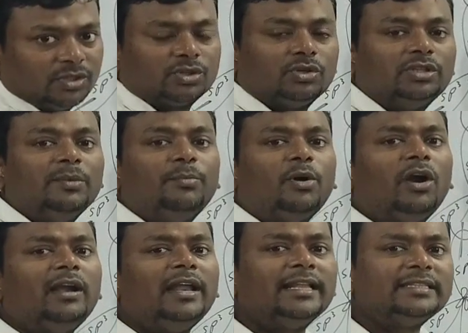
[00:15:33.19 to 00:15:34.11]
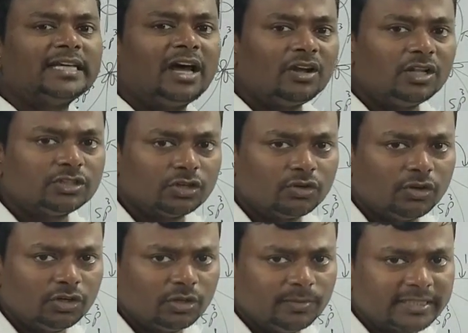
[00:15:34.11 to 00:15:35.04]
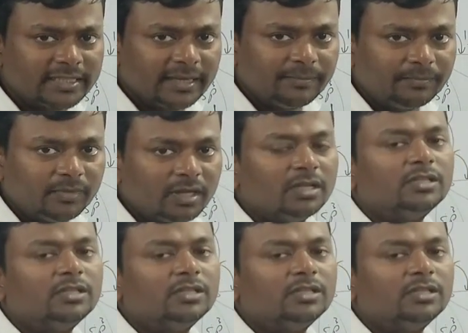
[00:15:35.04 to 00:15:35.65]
so the bond lengths are also going to be same,